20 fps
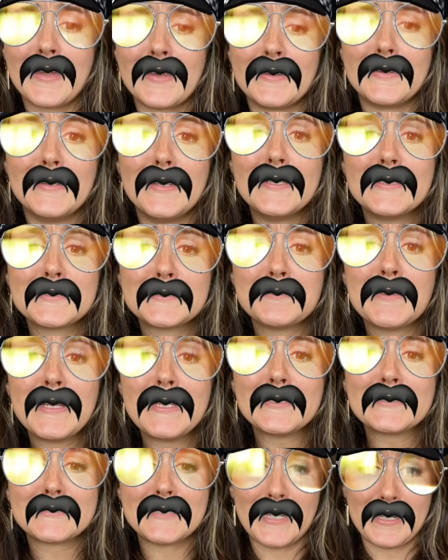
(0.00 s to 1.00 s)
This
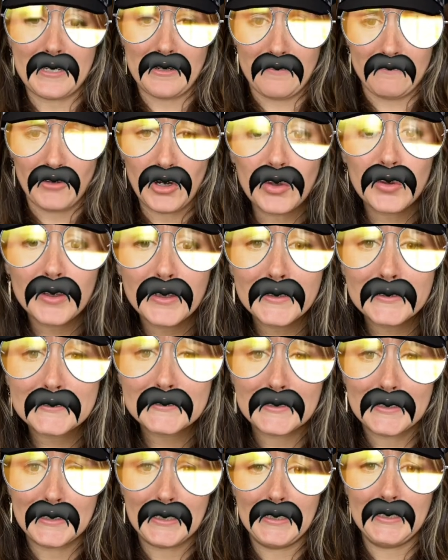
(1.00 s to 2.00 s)
means that your
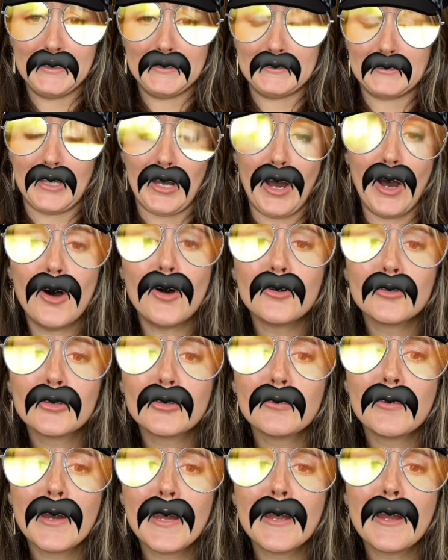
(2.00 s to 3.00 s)
voice is all
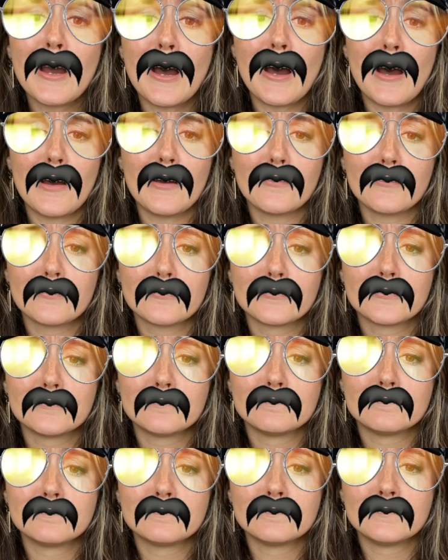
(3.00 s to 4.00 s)
the way off.
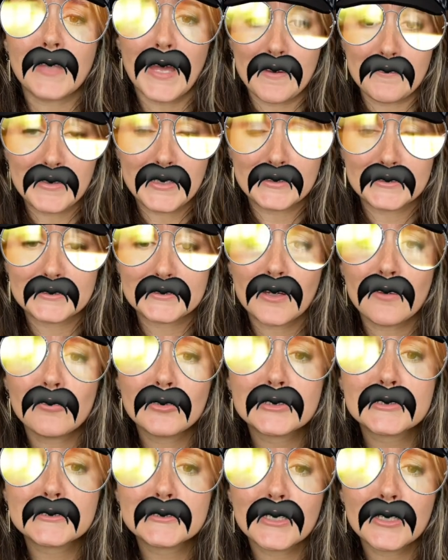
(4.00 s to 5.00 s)
That means
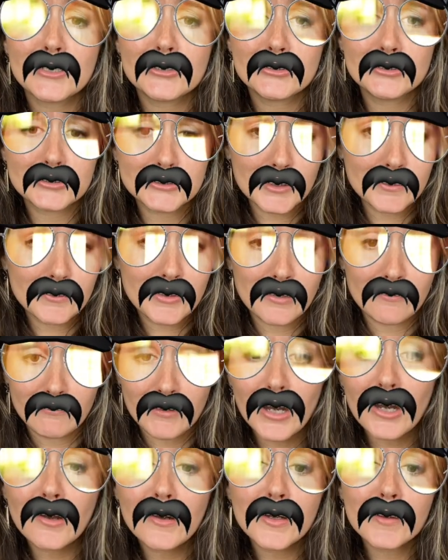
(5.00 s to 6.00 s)
someone's telling you something
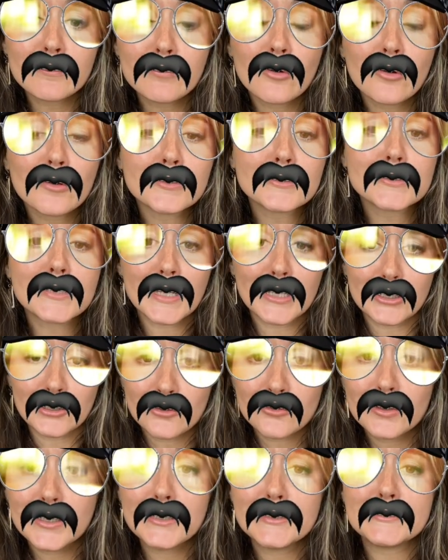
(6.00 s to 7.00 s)
very important that
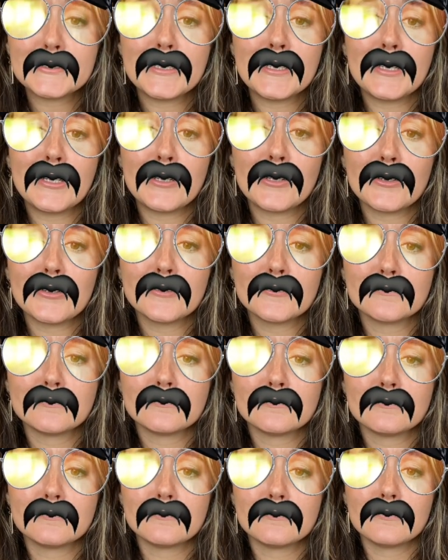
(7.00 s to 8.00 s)
you need to hear,
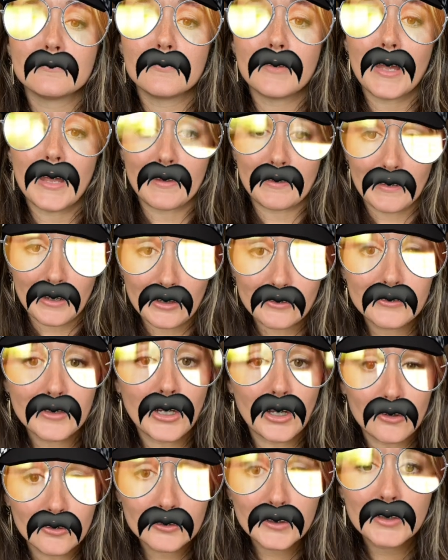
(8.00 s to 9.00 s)
and they're
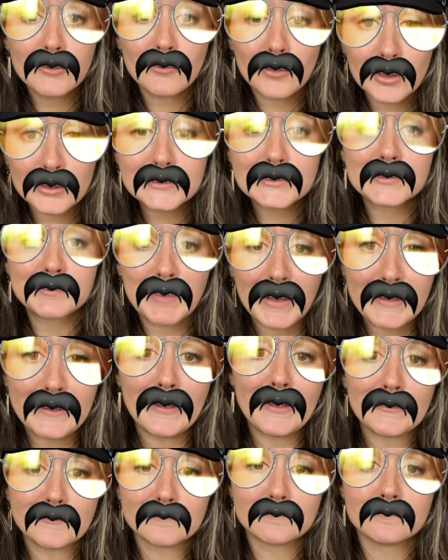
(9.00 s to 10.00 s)
the only one speaking.